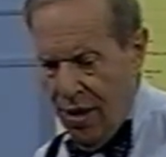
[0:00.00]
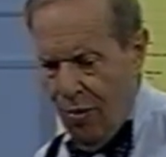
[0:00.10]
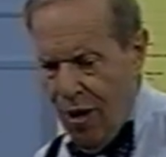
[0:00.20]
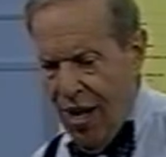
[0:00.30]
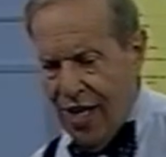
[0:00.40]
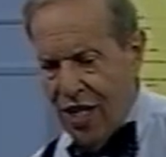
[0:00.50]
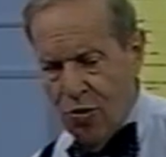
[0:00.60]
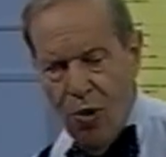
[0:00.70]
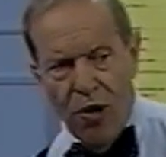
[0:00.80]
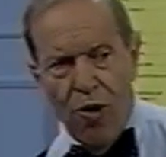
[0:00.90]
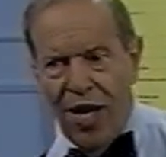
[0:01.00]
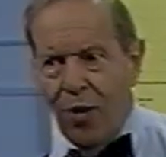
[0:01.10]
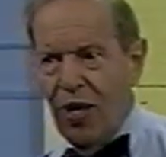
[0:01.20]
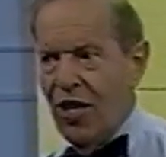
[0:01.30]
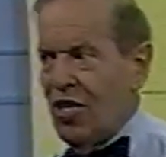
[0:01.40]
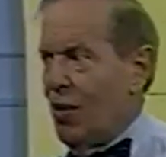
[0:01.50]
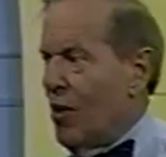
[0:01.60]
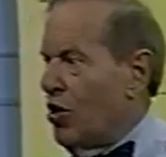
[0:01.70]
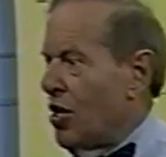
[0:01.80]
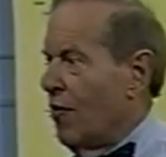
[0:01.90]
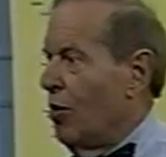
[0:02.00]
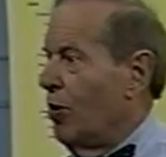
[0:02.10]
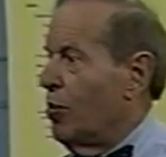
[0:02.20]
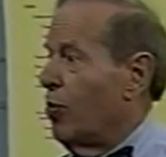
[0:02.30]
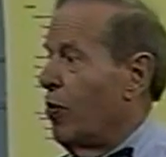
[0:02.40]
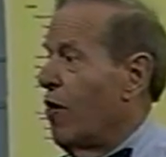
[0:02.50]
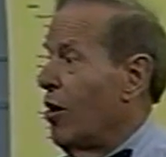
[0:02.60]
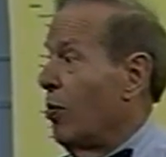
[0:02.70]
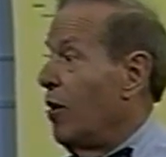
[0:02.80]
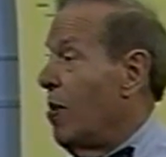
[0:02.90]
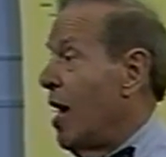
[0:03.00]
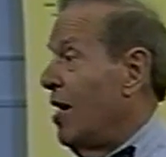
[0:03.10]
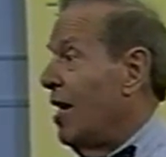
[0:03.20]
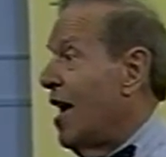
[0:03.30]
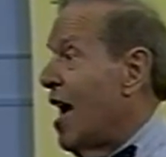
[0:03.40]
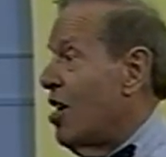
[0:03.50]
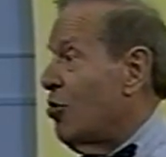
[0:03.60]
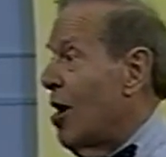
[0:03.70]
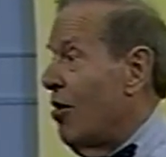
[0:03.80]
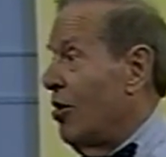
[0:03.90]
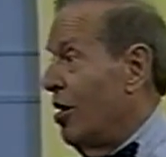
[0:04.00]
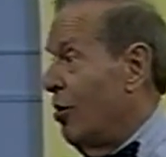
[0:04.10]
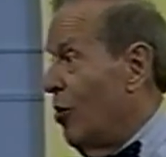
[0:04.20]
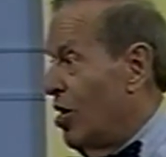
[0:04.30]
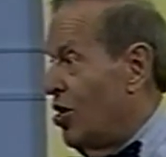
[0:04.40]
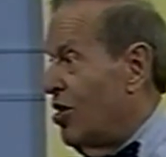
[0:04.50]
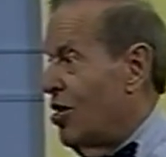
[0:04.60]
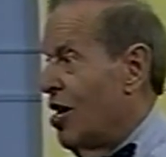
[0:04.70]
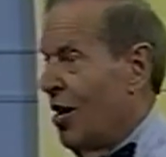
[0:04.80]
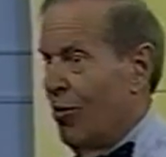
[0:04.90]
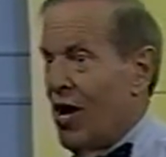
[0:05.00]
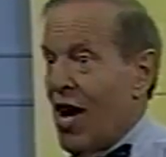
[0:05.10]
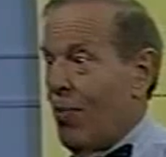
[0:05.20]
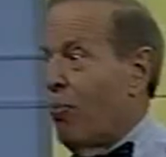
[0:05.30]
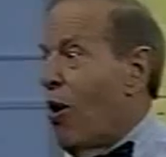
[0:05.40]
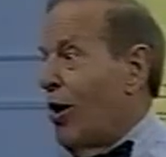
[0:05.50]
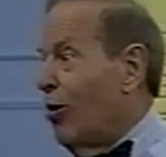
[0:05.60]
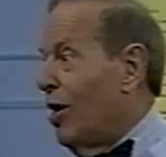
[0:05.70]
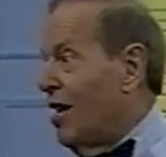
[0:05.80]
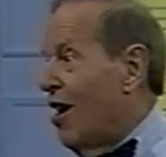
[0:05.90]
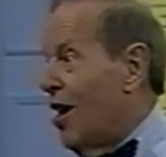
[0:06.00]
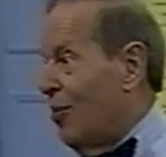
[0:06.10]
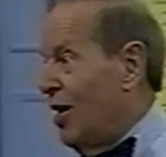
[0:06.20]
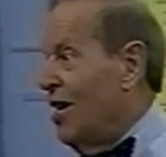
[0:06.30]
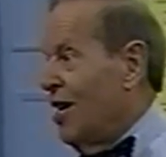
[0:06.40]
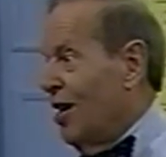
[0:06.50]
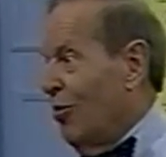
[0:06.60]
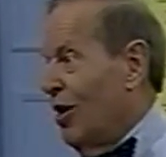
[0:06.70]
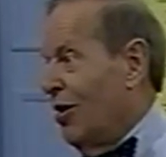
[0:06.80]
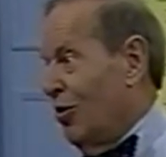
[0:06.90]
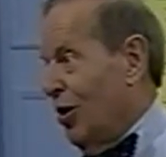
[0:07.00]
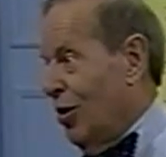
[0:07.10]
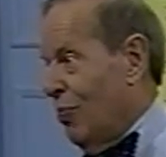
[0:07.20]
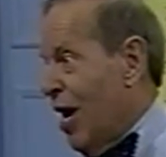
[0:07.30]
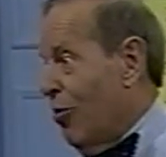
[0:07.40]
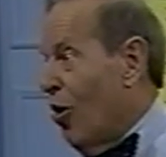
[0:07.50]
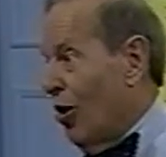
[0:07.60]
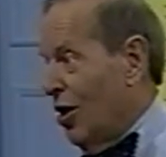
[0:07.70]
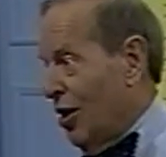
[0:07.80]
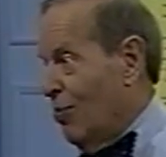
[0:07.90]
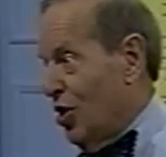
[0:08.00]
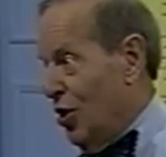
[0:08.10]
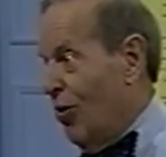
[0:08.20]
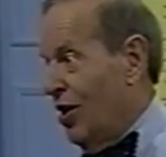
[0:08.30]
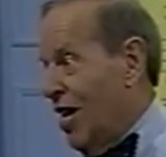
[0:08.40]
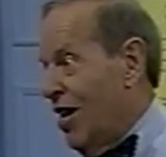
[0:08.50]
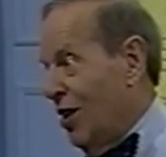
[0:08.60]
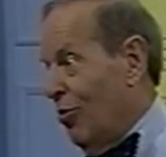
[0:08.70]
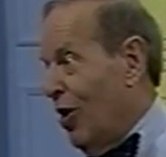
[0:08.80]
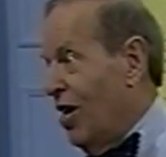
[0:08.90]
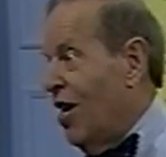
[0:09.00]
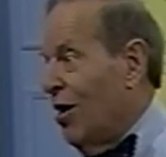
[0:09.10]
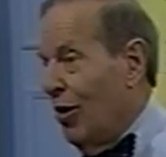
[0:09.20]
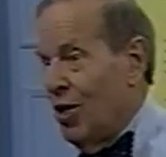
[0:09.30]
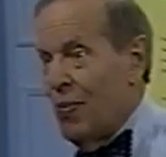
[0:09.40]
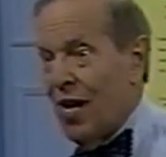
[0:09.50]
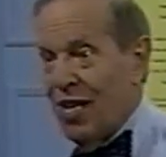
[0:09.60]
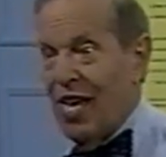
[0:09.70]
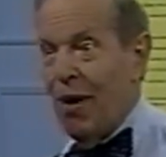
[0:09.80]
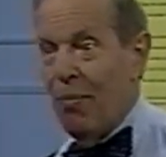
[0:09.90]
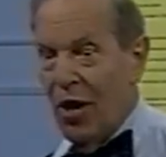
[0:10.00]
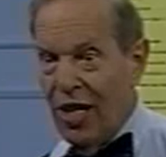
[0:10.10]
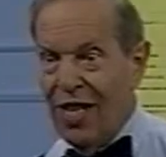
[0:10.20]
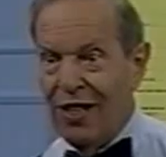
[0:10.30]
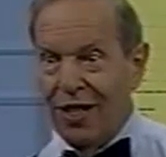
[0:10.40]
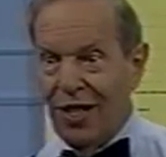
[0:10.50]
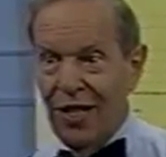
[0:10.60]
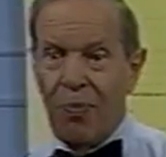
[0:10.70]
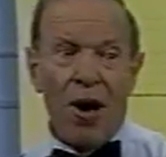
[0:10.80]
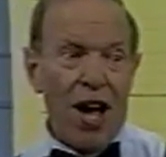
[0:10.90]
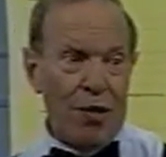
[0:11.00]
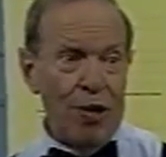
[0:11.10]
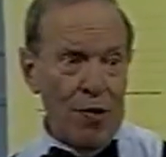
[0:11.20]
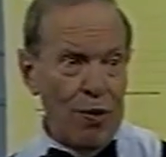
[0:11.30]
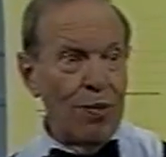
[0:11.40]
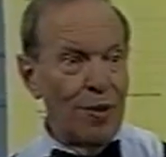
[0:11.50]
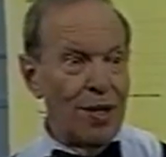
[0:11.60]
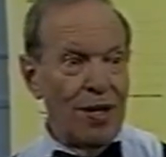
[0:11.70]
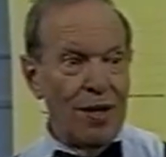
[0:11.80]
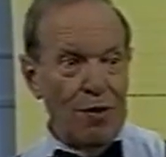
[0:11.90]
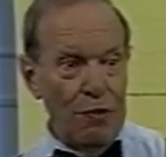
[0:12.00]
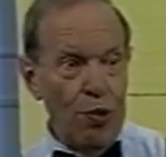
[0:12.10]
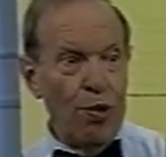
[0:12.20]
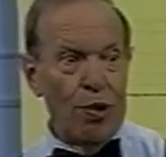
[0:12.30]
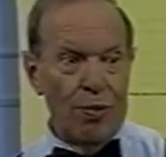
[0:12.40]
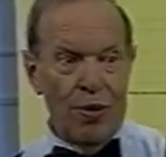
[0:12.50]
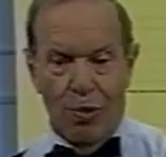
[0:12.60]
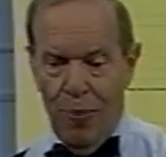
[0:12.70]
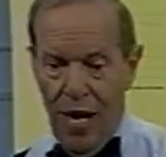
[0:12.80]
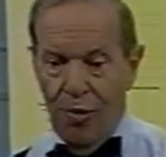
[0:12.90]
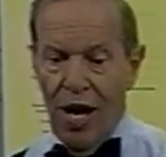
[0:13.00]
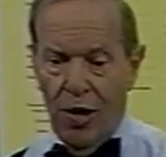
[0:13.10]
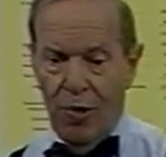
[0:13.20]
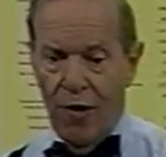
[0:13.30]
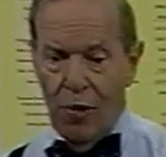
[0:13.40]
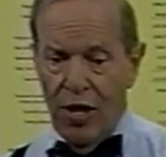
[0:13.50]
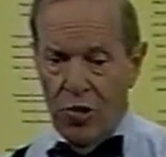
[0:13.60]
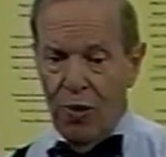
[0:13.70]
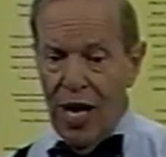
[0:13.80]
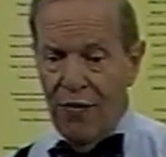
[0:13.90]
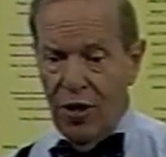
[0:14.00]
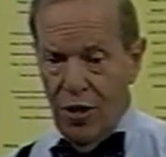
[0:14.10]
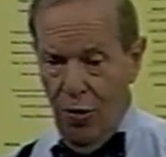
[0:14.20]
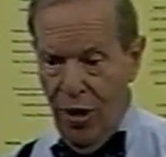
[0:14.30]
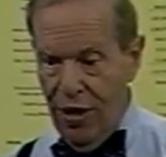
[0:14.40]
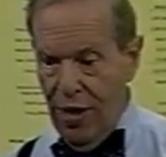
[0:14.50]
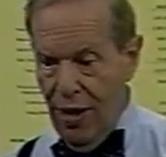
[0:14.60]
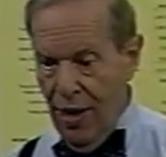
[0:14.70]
Well, I guess one argument is that most of you would prefer to be paid in cash rather than in widgets. We're not a barter economy. When your payroll comes due at the end of the week, we expect to get money to buy whatever food or pay rent or whatever else we have to do with it.